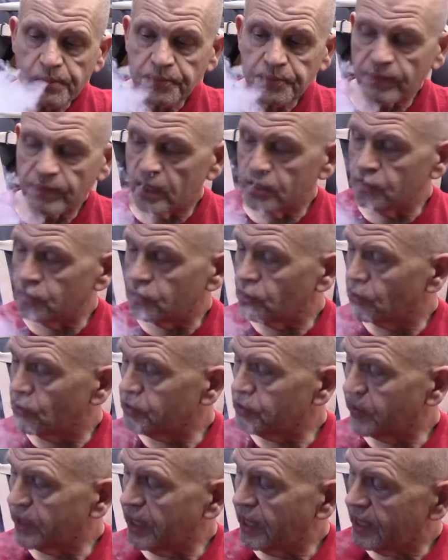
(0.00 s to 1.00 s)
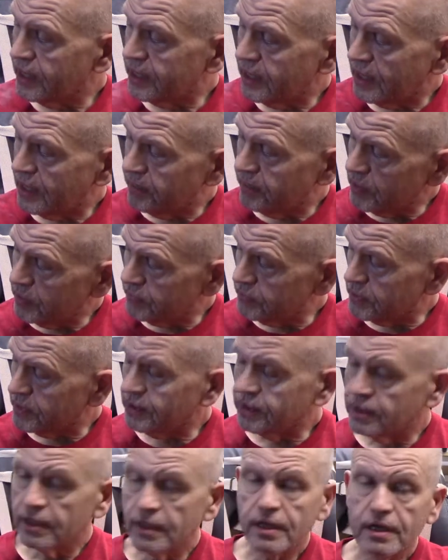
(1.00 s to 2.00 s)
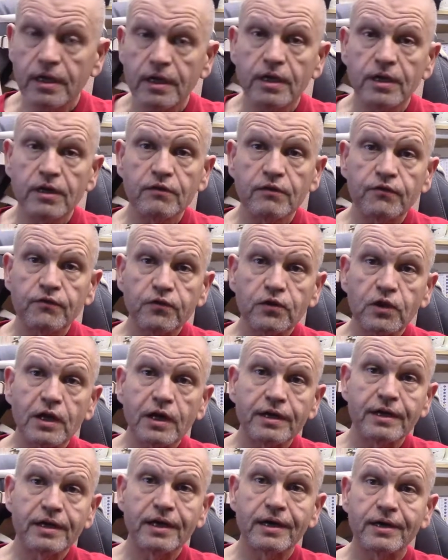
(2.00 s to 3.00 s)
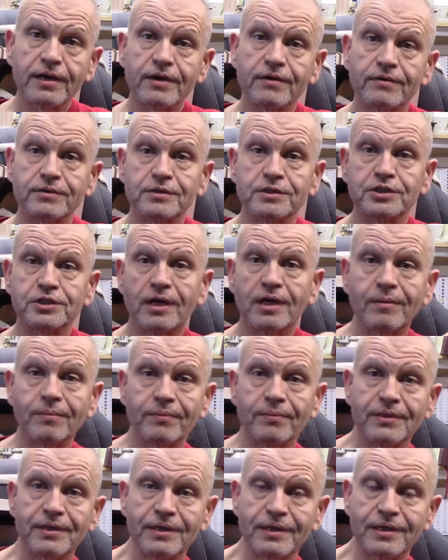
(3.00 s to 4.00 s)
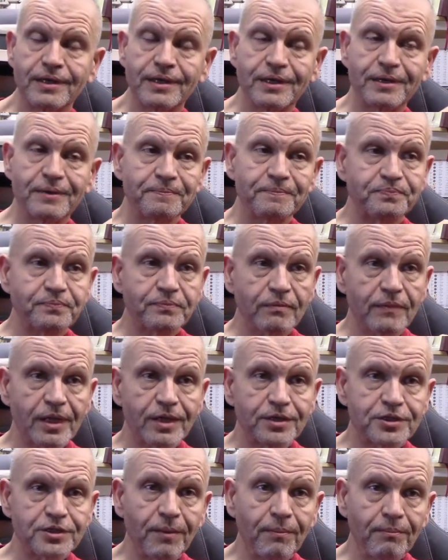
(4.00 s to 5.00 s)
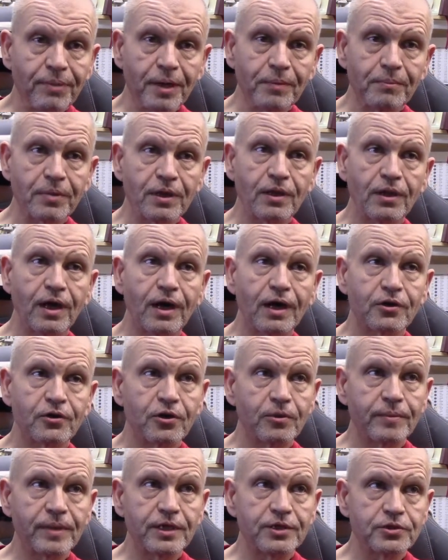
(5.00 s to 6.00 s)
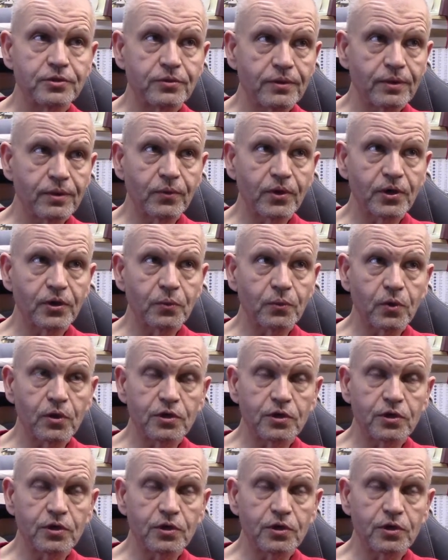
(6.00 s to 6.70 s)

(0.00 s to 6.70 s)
you know that we had a bit of a flood down here in the shop. The uh, sump pump clogged on me during one of the worst